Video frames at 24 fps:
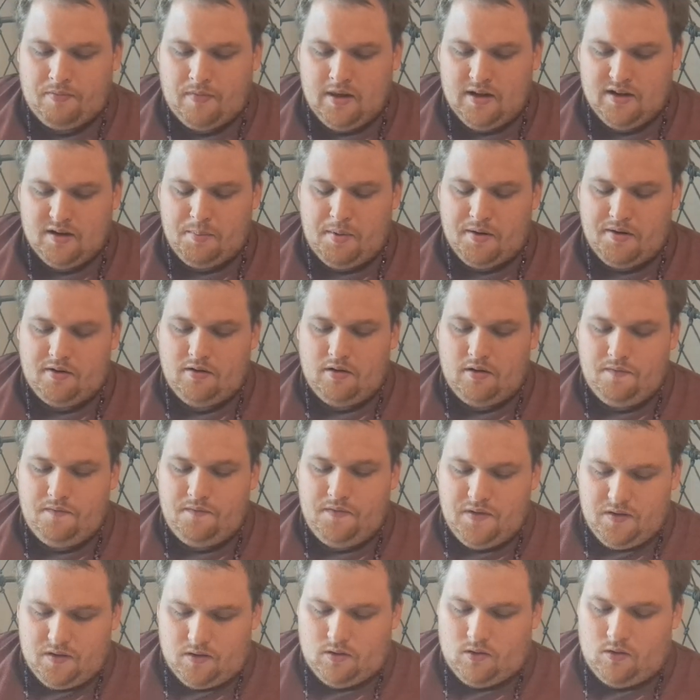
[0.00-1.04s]
especially
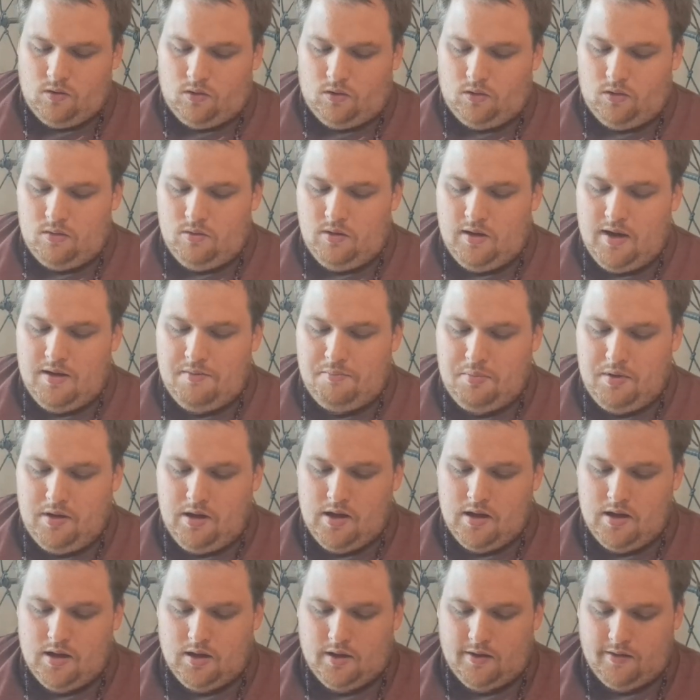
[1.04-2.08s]
physical, it
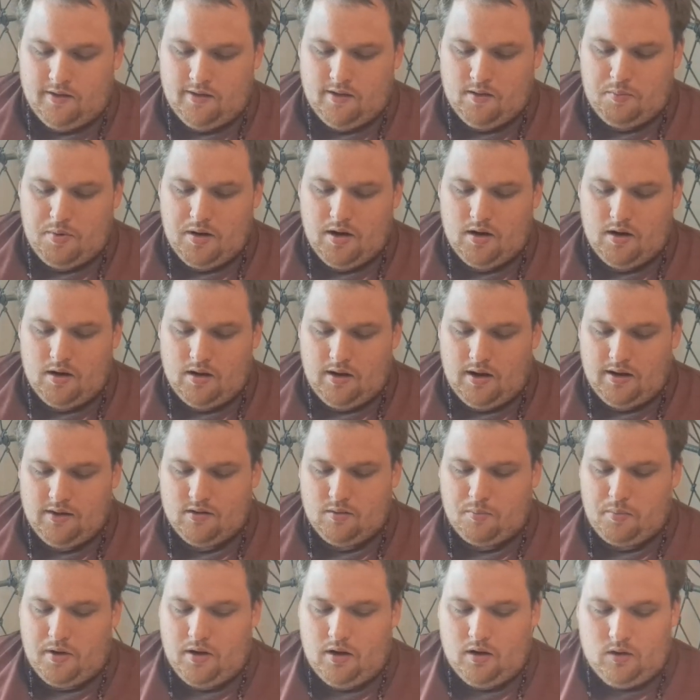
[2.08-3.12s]
being the Ace
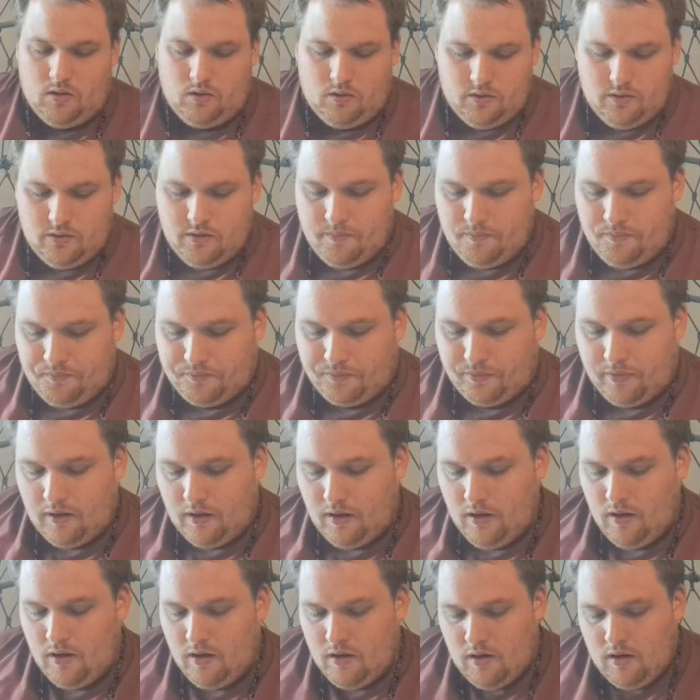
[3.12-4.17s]
of Pentacles.
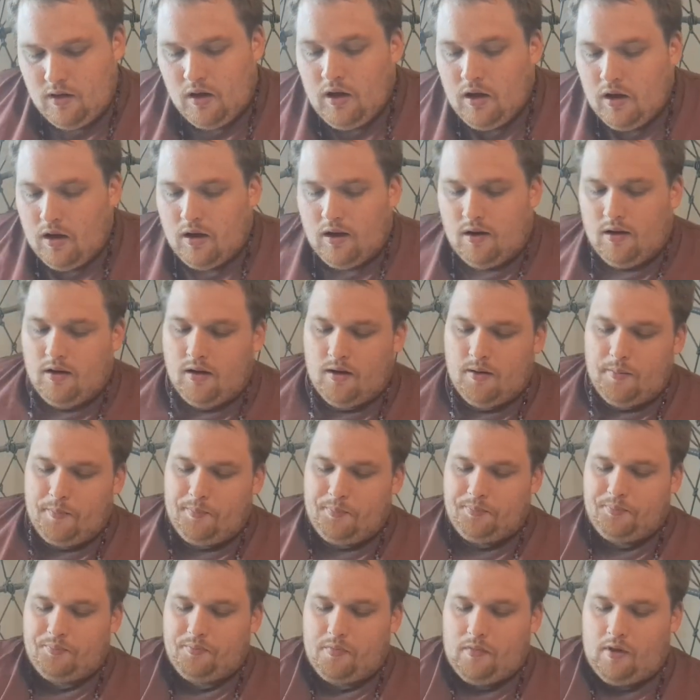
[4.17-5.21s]

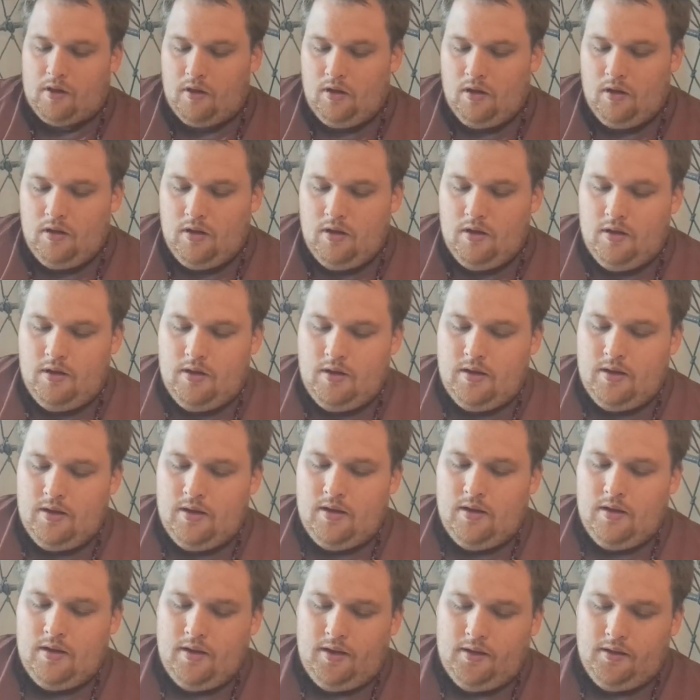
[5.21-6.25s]
In
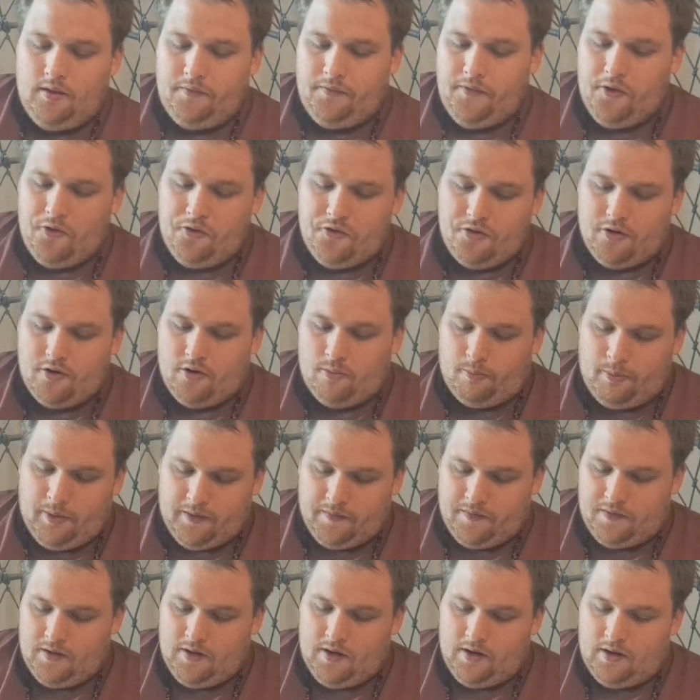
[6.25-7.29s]
the future, we
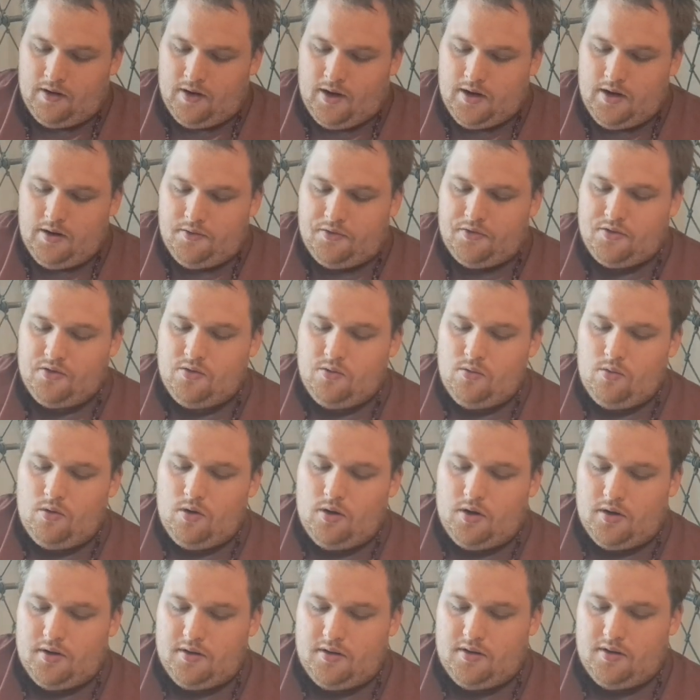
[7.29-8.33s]
get the Knight of
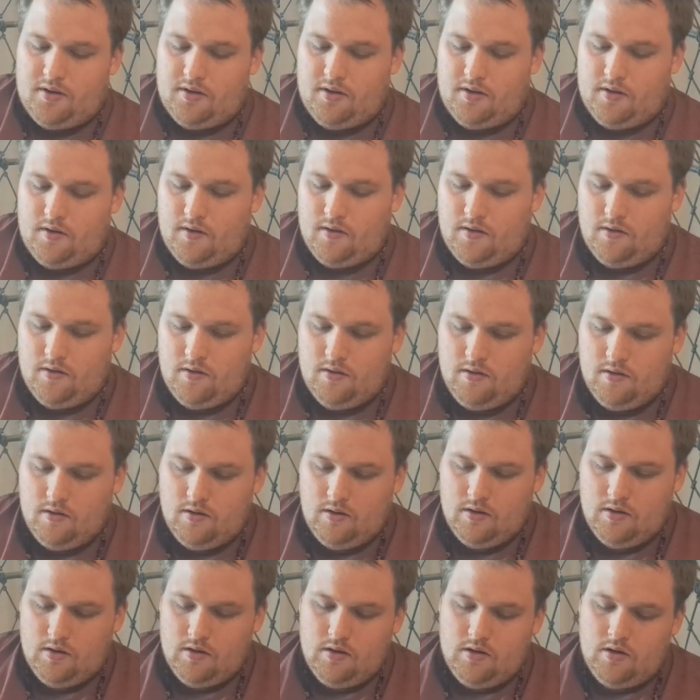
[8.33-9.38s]
Swords.
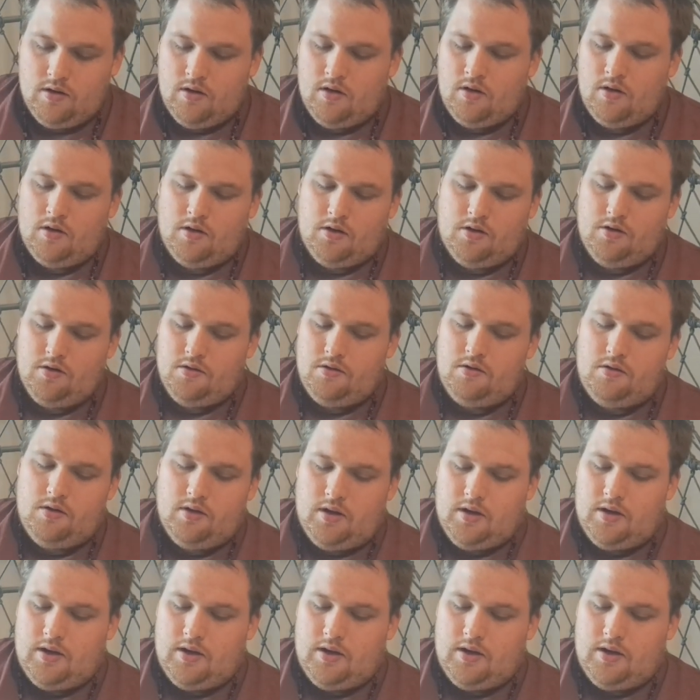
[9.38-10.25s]
Good